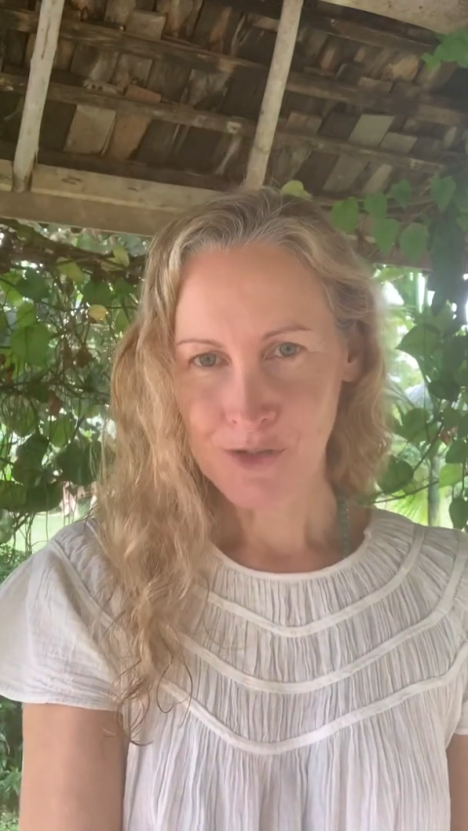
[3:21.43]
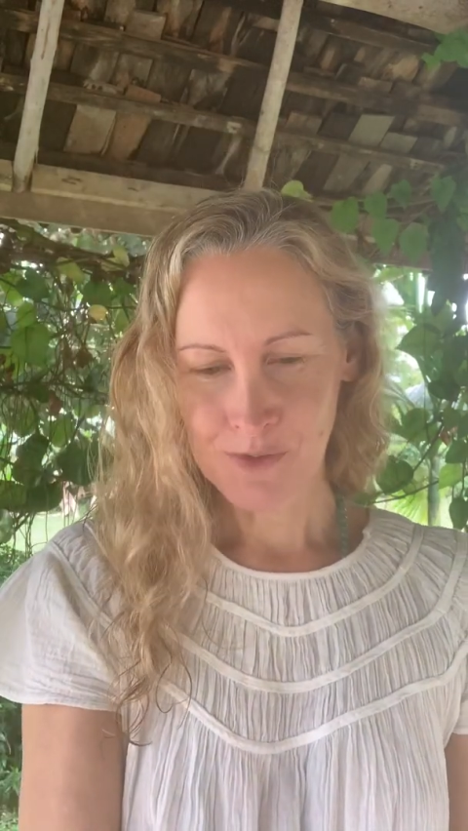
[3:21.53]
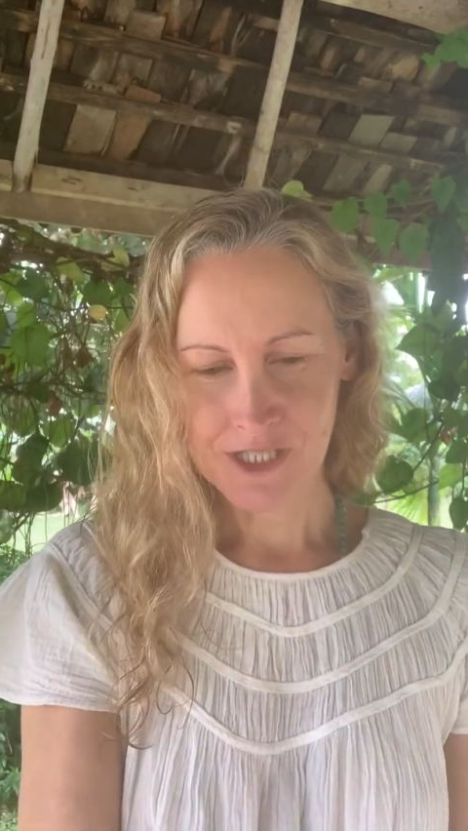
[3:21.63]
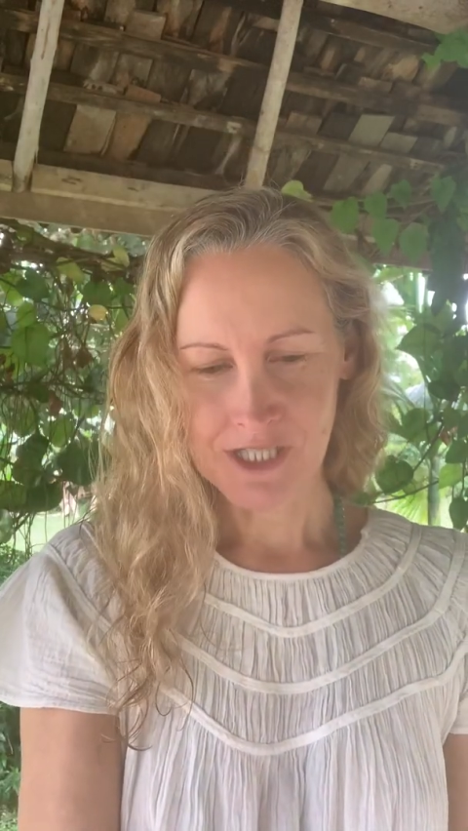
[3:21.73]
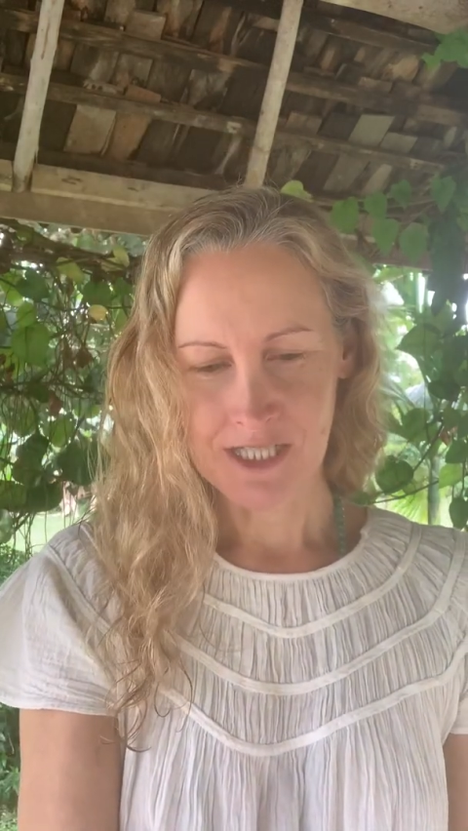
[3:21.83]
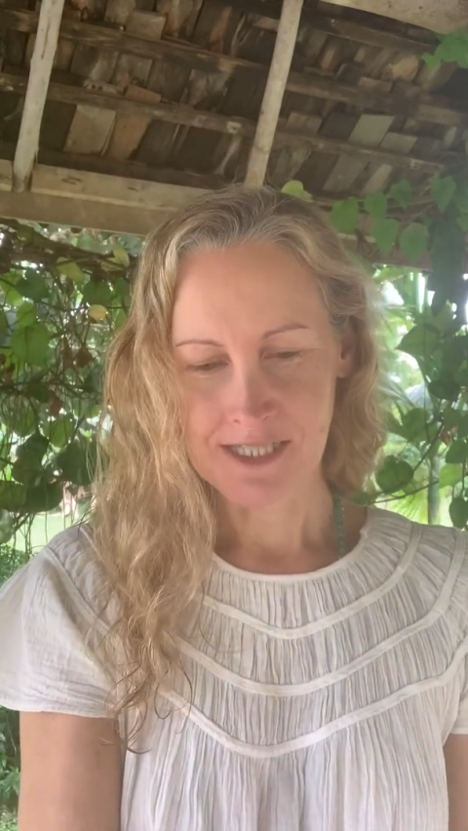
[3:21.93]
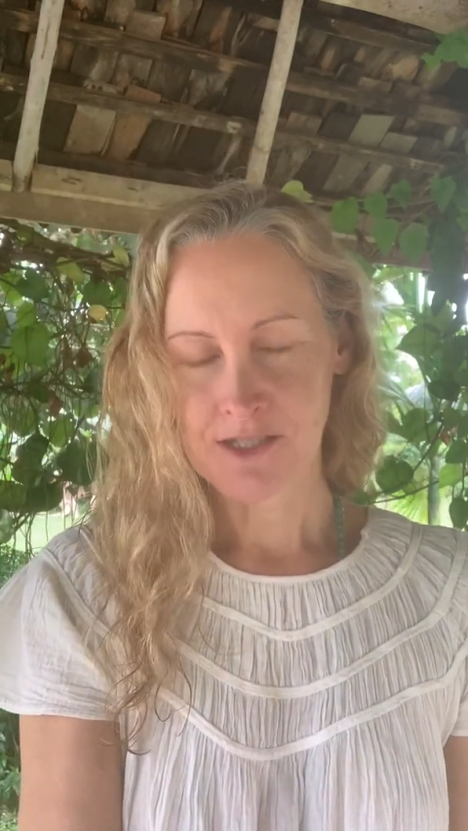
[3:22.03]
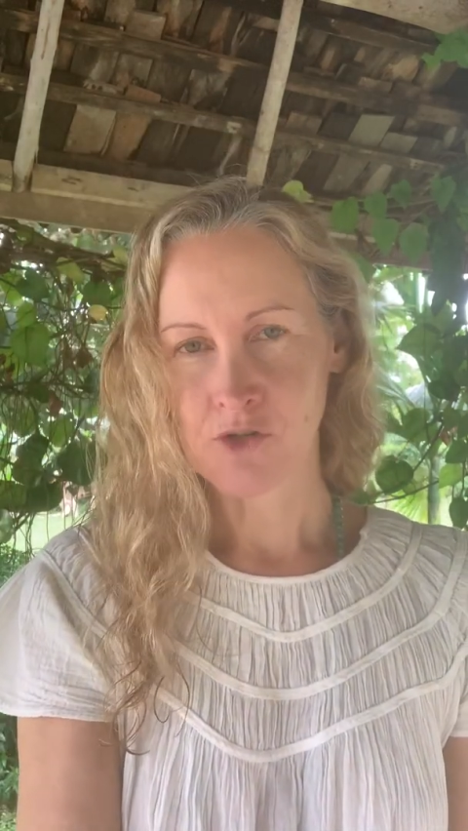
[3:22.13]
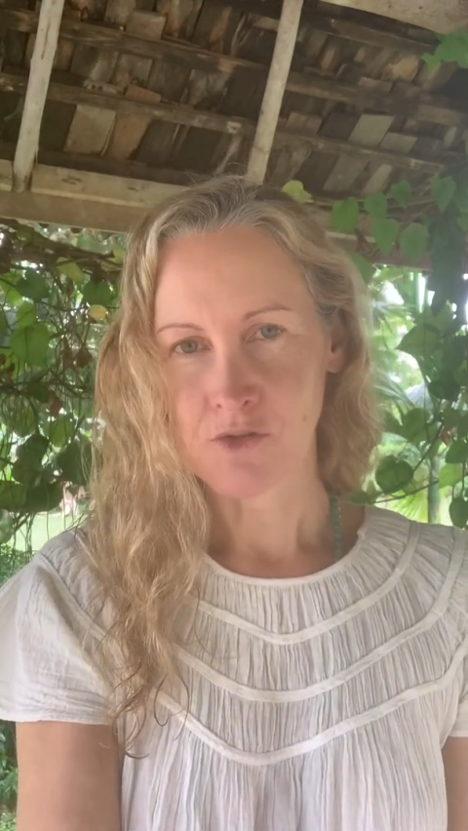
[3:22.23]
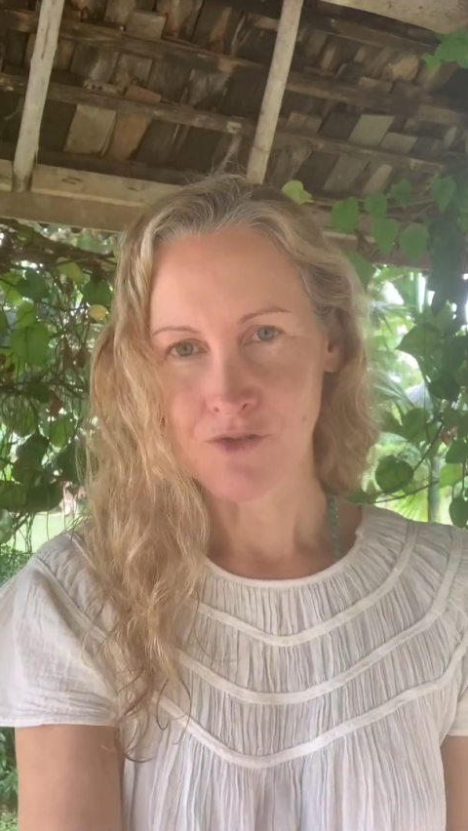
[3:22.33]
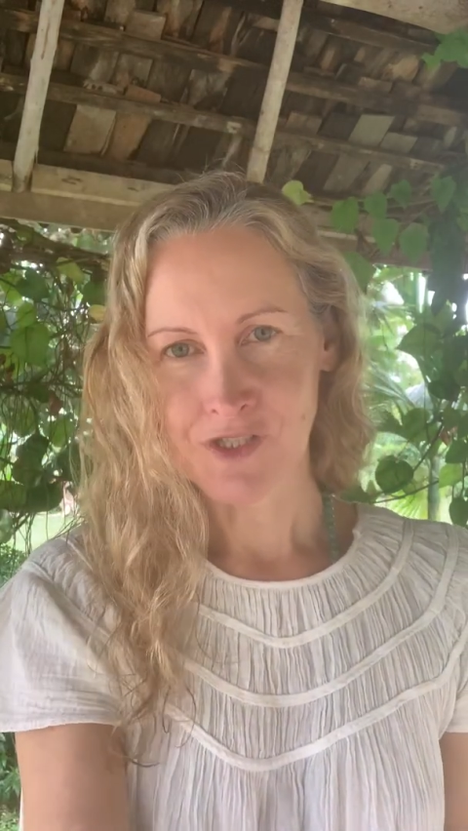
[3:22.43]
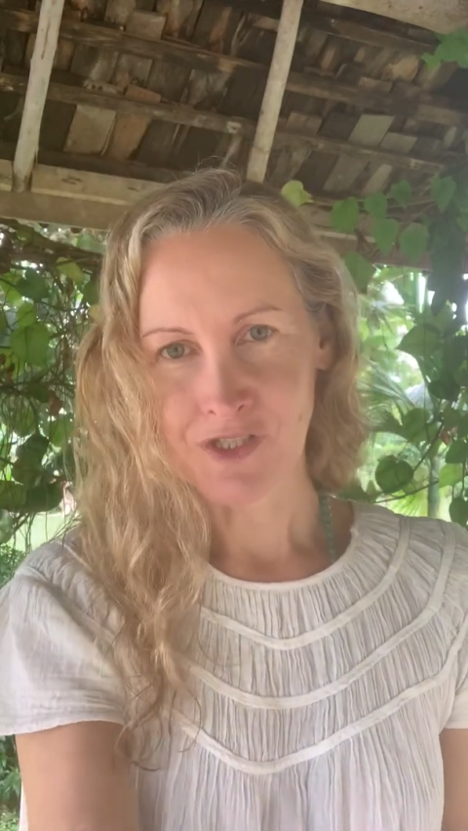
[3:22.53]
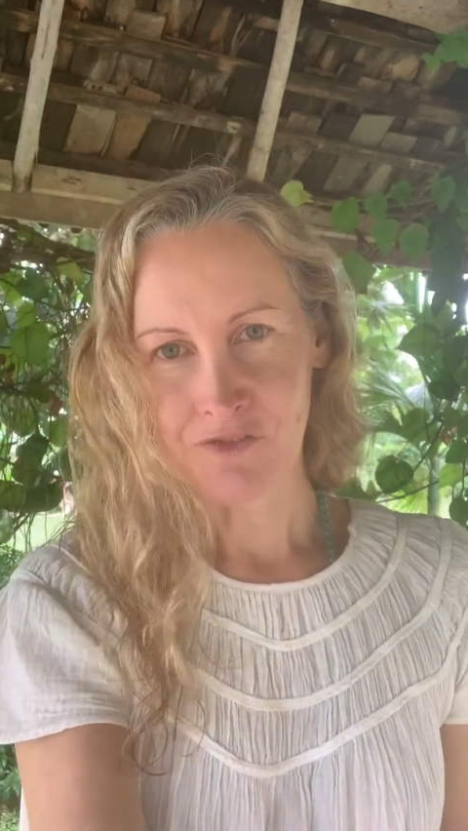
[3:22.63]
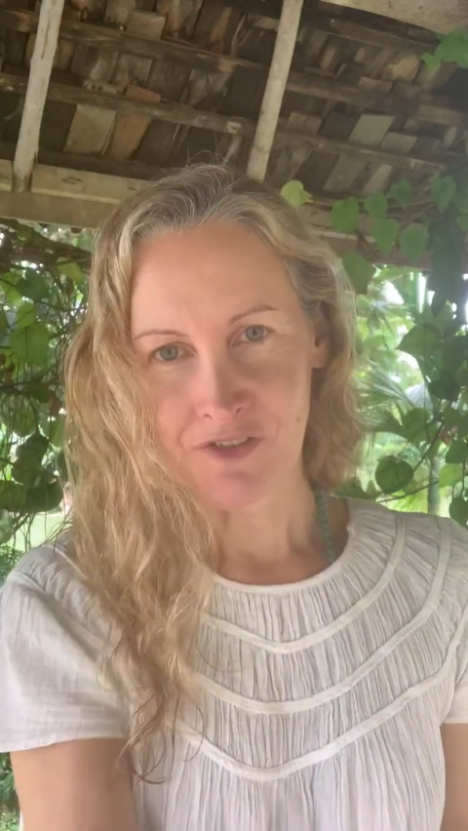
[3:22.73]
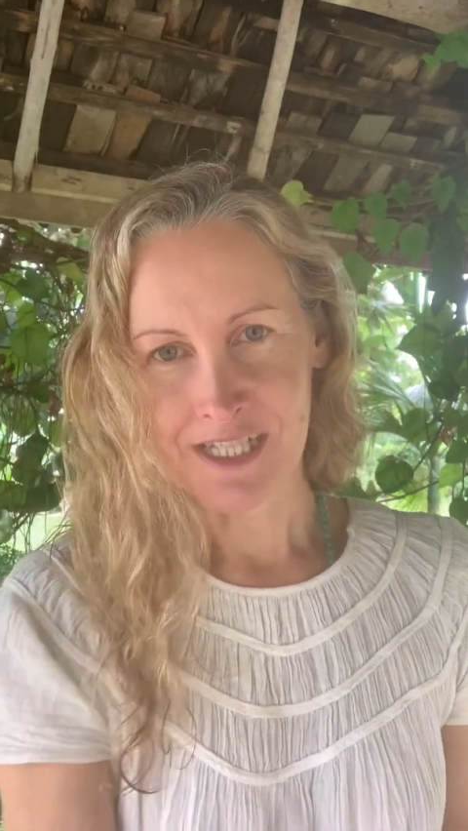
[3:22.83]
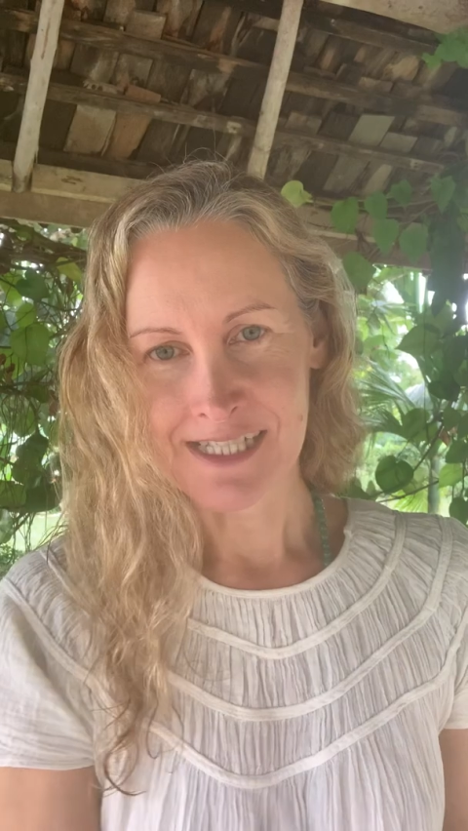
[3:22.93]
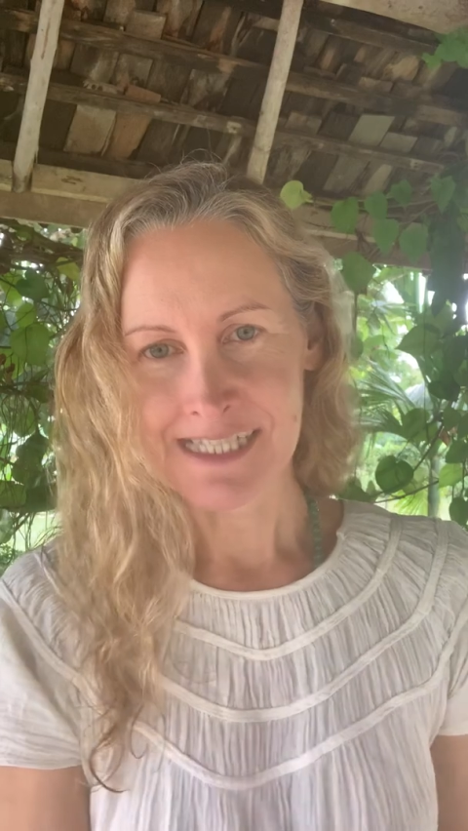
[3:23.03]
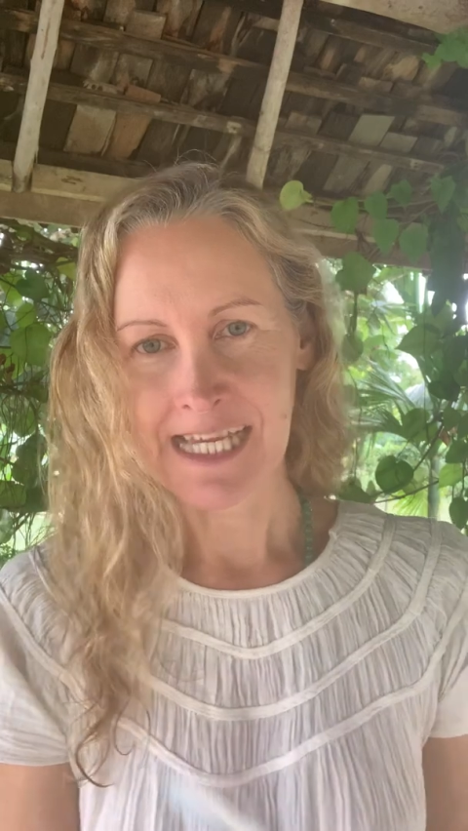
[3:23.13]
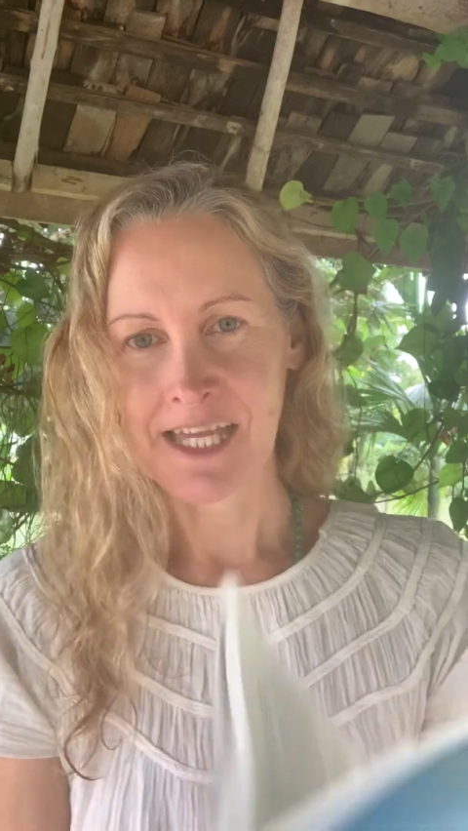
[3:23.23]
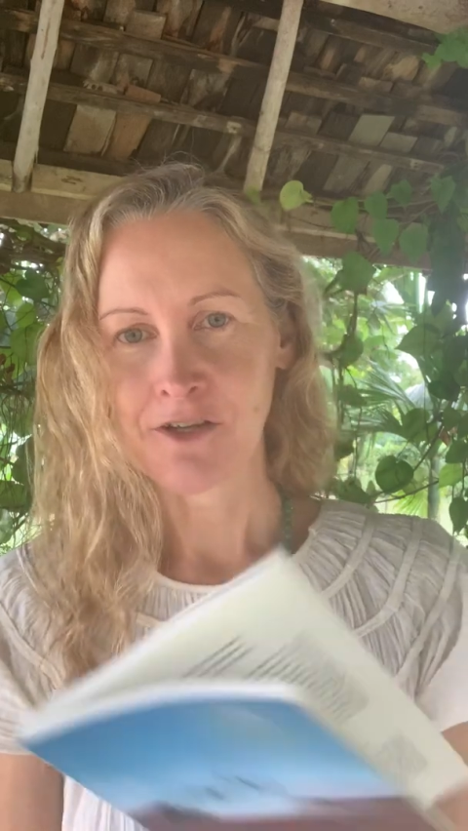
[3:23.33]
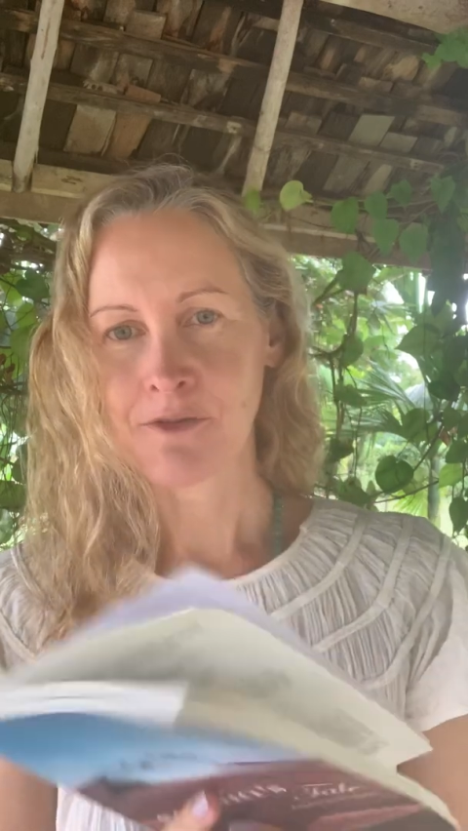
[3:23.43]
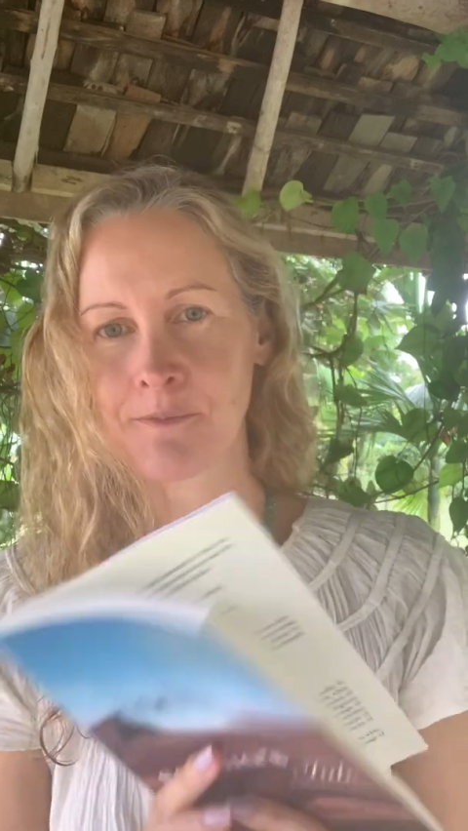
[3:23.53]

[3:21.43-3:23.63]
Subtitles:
which is called Sophia's Tale.